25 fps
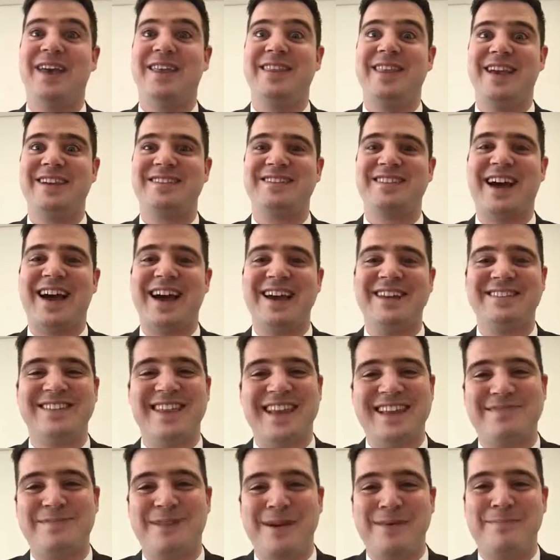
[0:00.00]
Thanks guys,
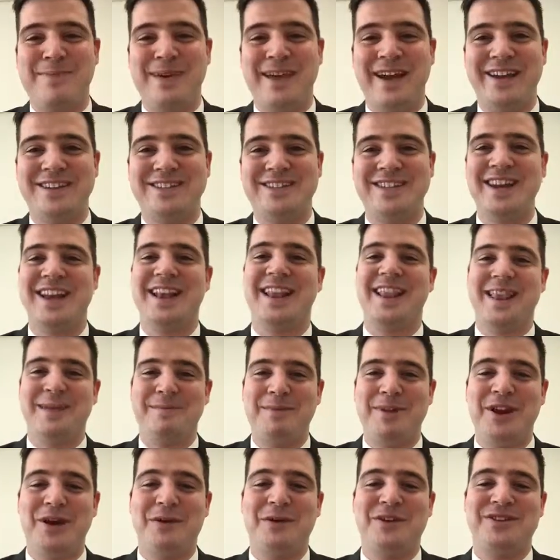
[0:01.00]
that's my pitch.
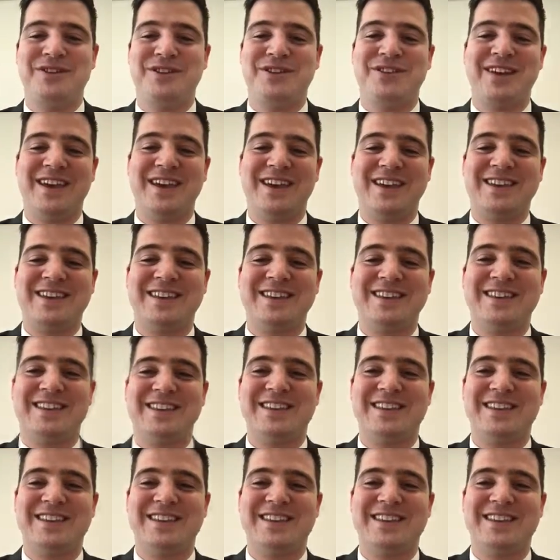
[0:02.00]
Let me know what you think.